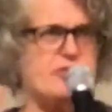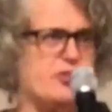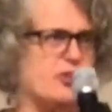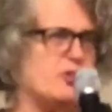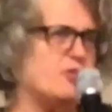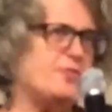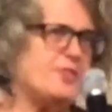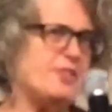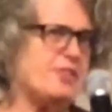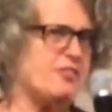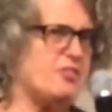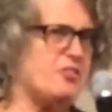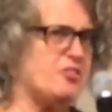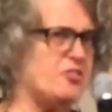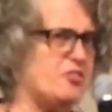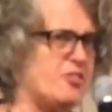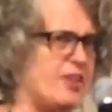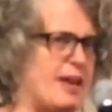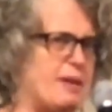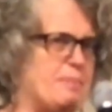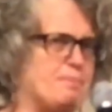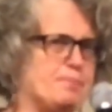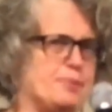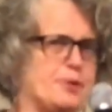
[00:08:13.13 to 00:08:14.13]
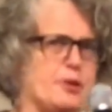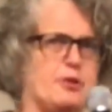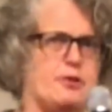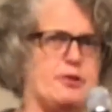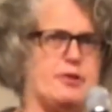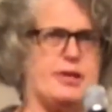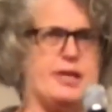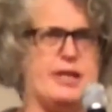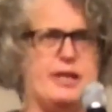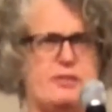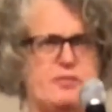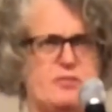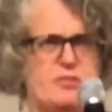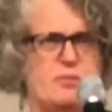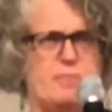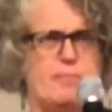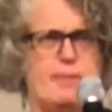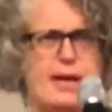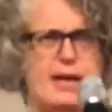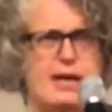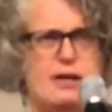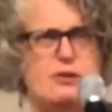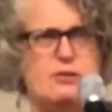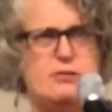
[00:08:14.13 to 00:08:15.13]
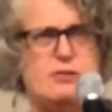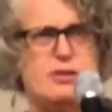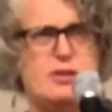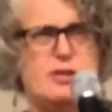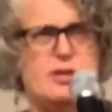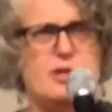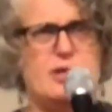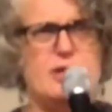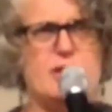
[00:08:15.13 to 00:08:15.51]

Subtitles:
So if it's a stapler, it's about,